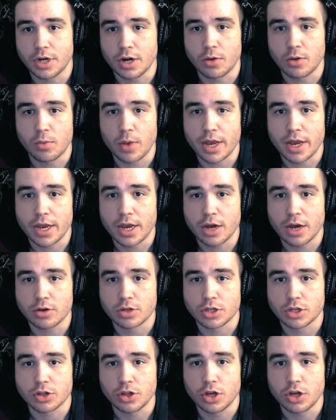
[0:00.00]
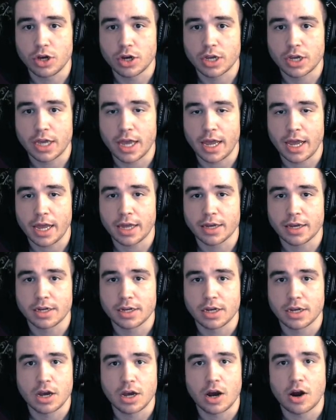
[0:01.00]
Windows look and
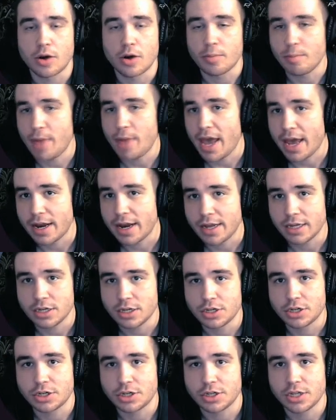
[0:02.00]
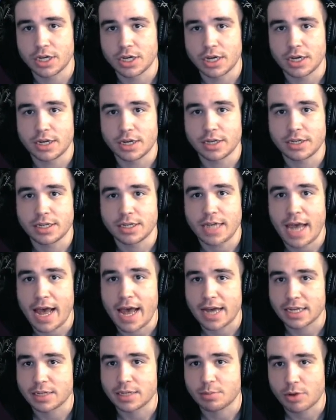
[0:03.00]
are managed, the
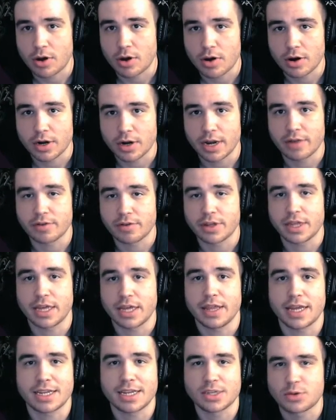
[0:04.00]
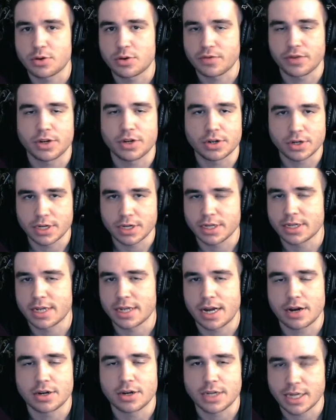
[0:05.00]
taskbar and everything. That's sort of your
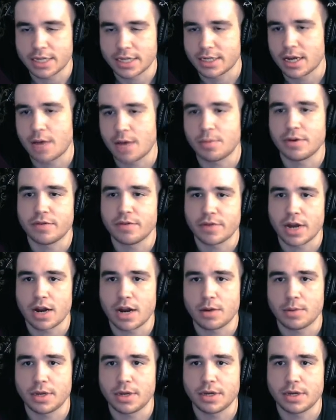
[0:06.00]
entire desktop environment.